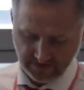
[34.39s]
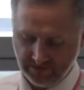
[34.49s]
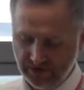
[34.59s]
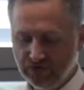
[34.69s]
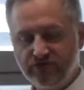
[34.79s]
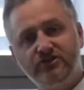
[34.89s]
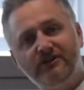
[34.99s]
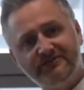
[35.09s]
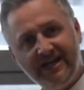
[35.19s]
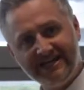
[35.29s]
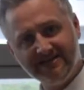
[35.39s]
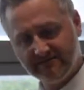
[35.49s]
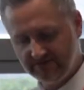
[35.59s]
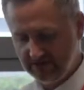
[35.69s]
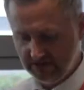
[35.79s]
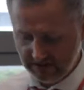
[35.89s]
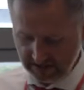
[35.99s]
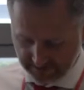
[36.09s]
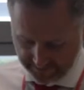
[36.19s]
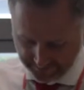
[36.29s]
We use soft iron,
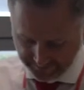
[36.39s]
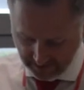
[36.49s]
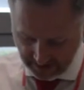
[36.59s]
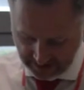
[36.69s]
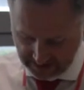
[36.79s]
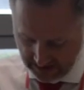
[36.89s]
and it's